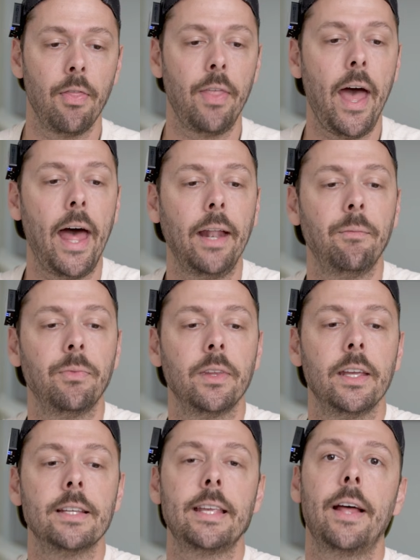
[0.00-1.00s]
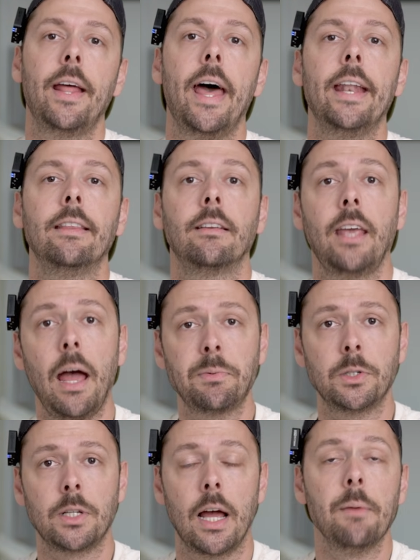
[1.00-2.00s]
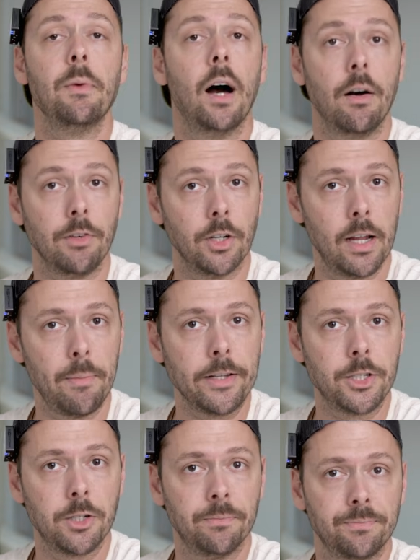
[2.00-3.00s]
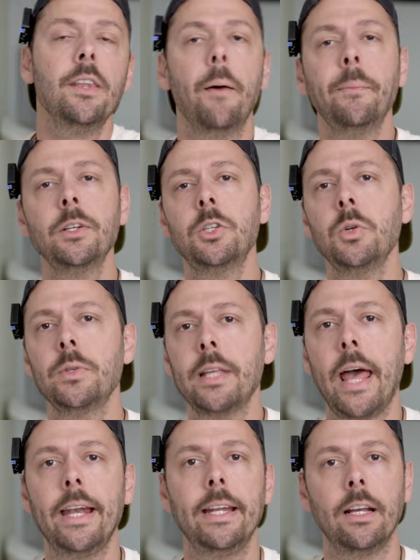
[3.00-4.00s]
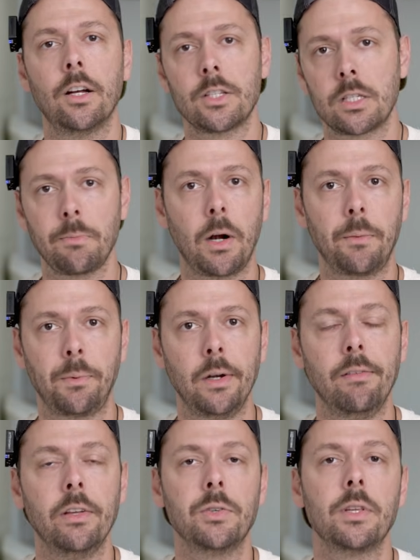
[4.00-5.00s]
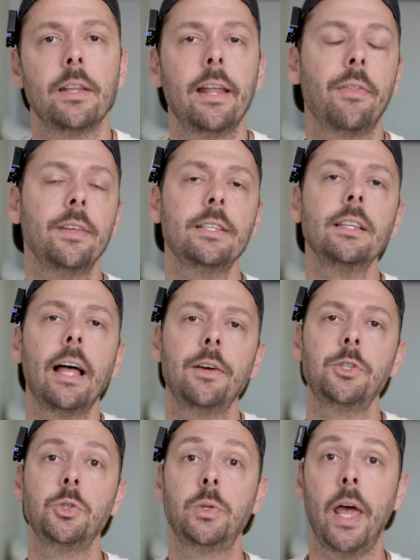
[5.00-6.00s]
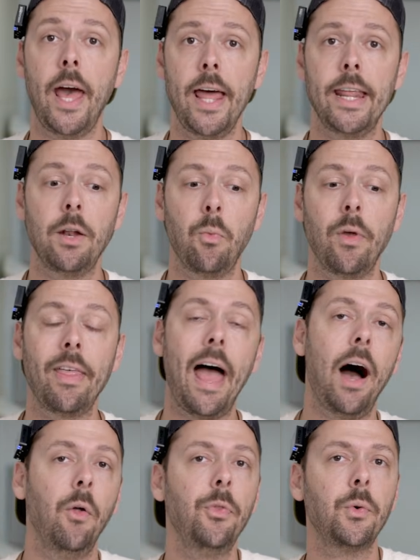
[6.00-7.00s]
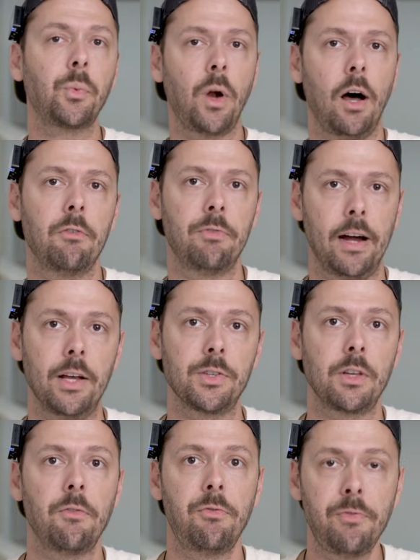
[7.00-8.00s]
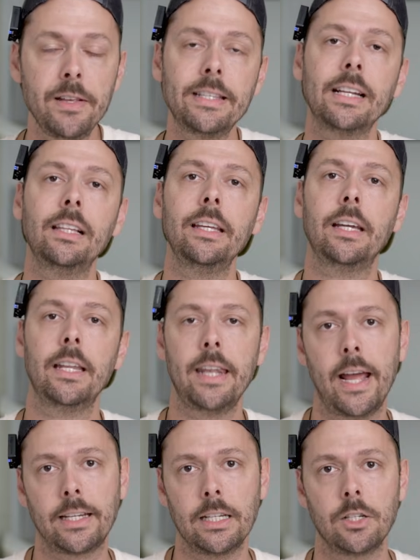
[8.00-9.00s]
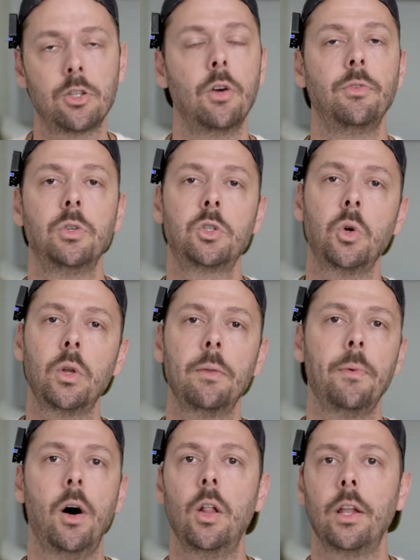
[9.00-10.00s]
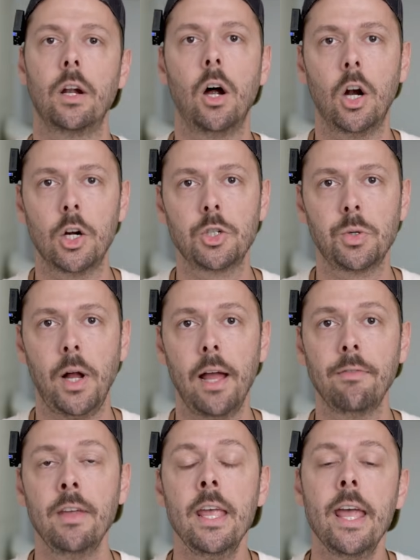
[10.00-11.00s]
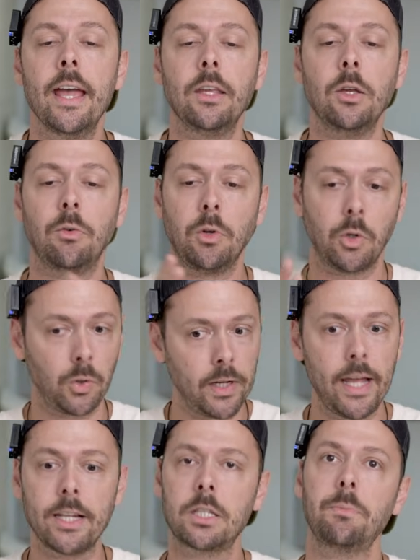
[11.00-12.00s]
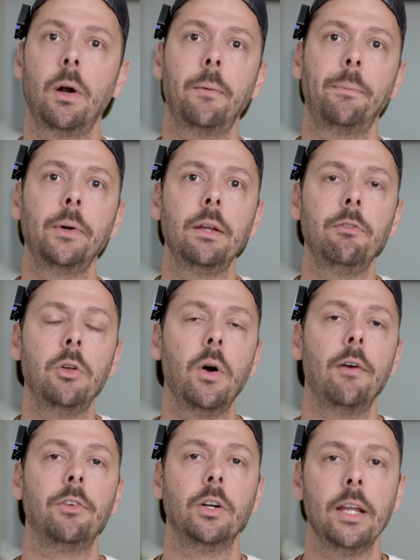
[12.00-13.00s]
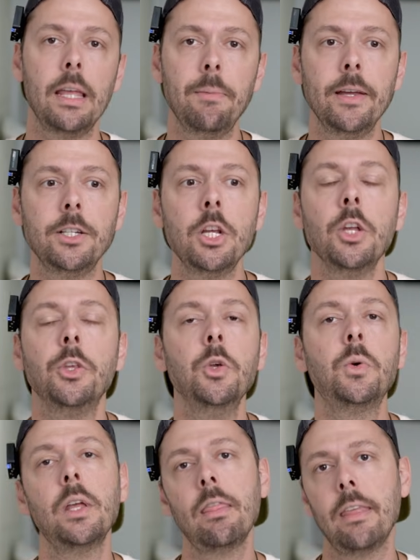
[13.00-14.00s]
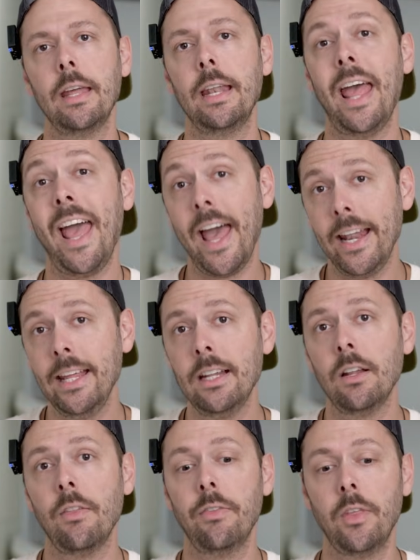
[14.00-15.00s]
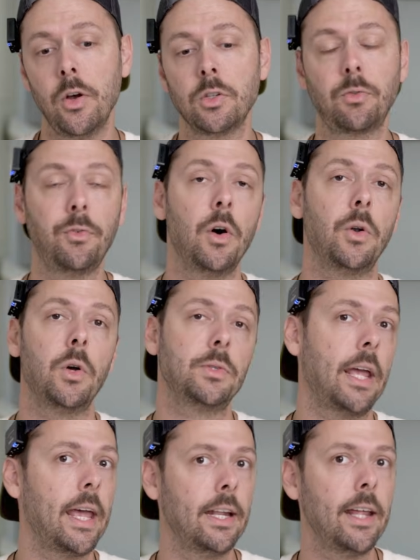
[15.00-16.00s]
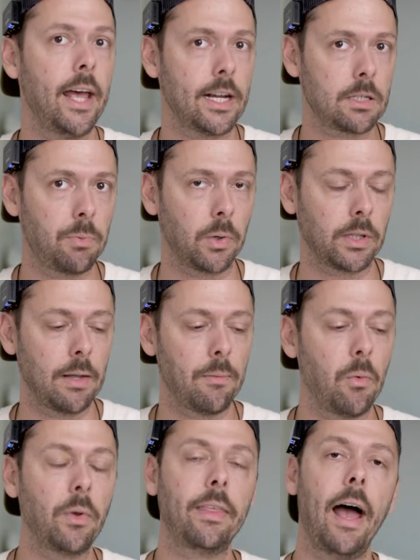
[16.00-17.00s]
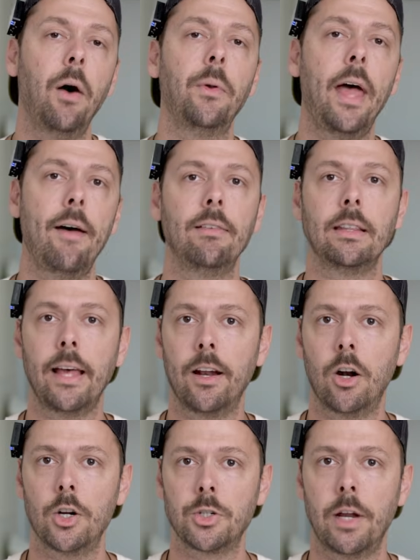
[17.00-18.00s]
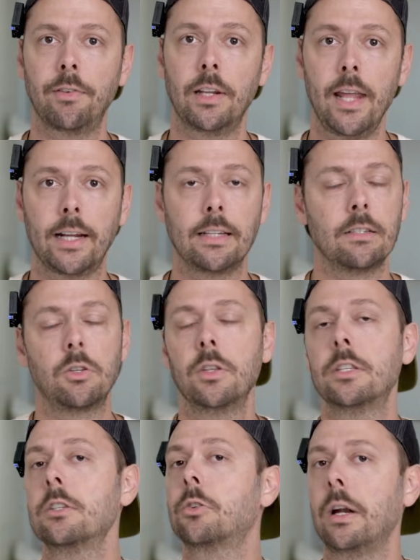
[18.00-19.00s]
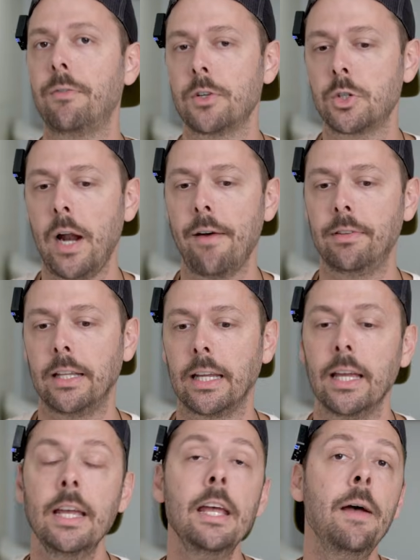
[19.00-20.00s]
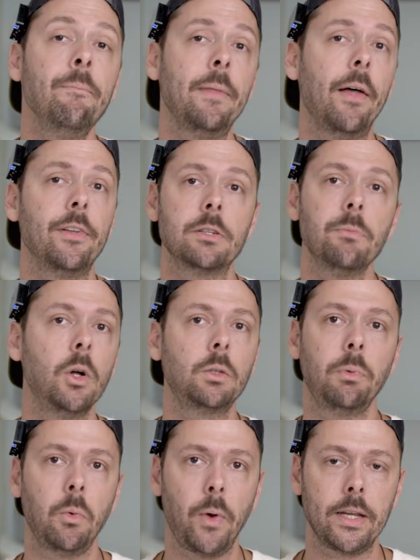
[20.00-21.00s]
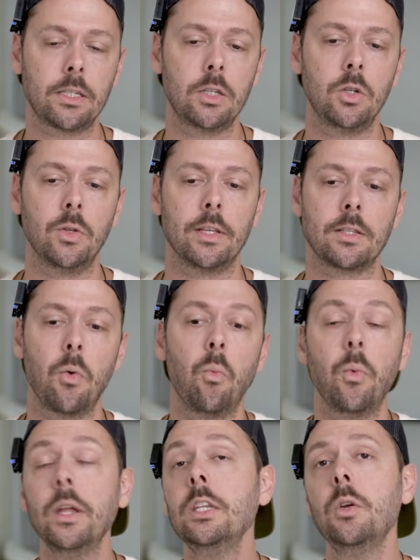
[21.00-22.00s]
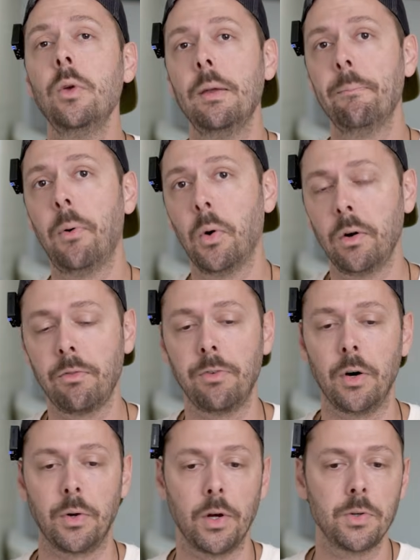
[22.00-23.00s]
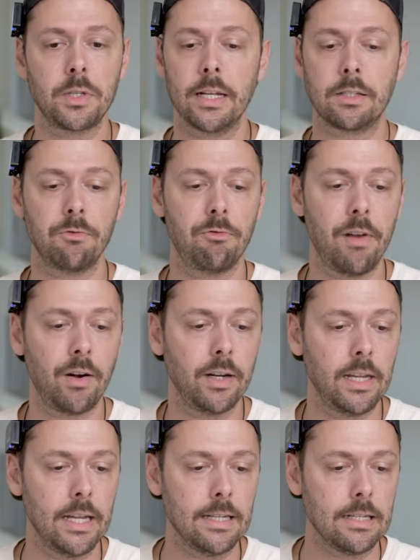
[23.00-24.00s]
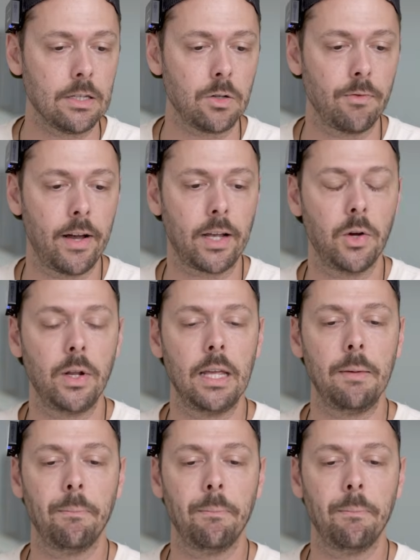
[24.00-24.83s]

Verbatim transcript: That is how to edit the capture time of your image. Number two is editing on smart previews. Now this allows you to edit without the raw files physically connected. So if you store them all on a hard drive, you can create a smart preview of your image. You can then edit those photos and export them without having that hard drive connected. So this is great for traveling. Now there's multiple ways to do this. When you import photos, it's very easy. So if I go to